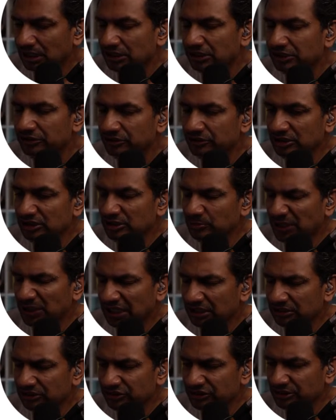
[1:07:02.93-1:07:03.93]
And the Unity
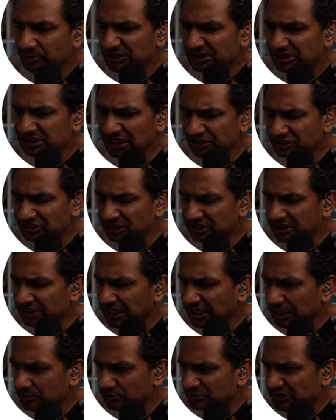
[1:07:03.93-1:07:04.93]
Partnership is essentially the
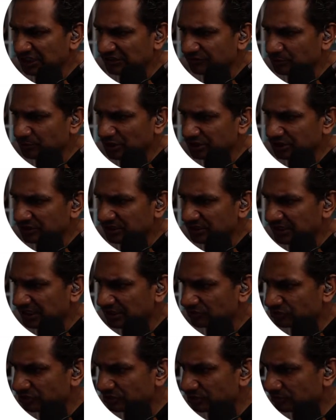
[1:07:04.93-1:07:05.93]
arm's length body of the
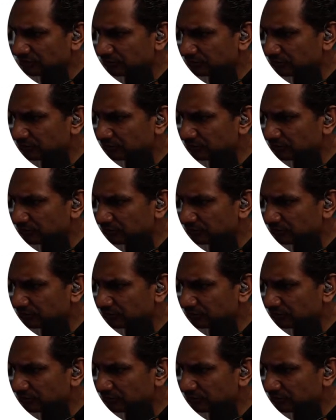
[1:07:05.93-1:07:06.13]
council.